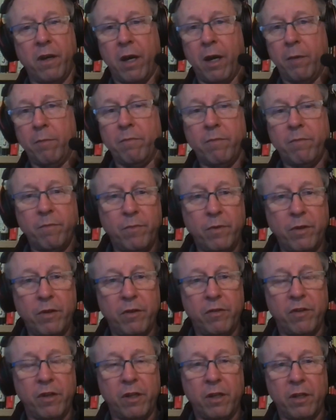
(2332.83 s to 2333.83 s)
Um,
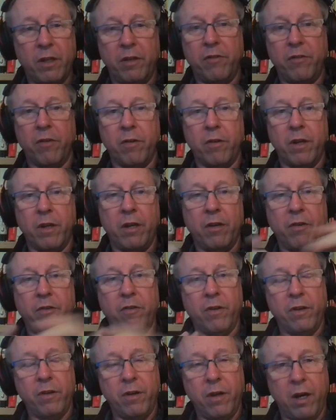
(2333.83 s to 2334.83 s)
using these are
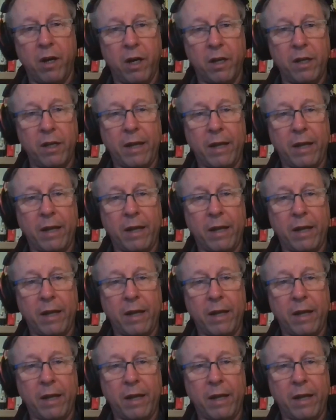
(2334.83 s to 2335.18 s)
in uh,